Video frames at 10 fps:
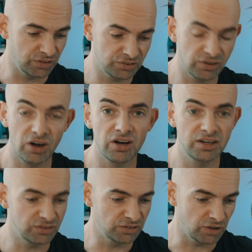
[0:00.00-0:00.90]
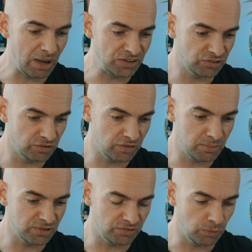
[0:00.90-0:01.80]
the size and dimensions of the
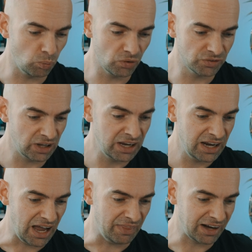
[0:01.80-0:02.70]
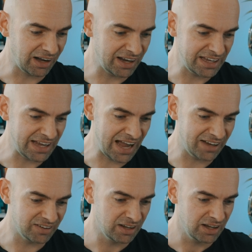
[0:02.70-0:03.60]
image if you want. And then clicking
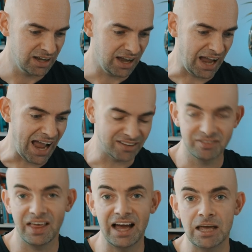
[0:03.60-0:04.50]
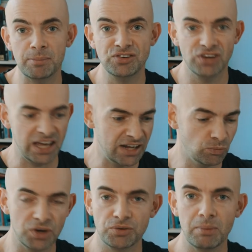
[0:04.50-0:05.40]
add adds that image
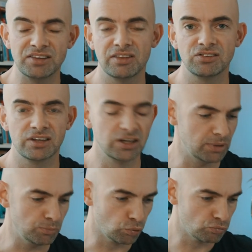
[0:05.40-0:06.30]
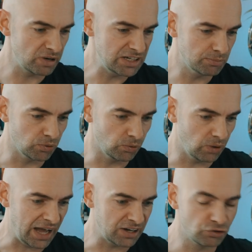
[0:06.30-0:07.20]
in, which makes things a little bit more readable
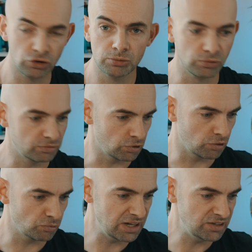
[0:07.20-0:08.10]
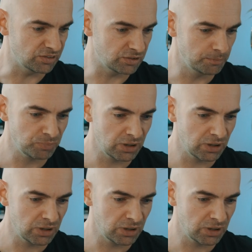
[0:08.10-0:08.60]
and enjoyable for our readers.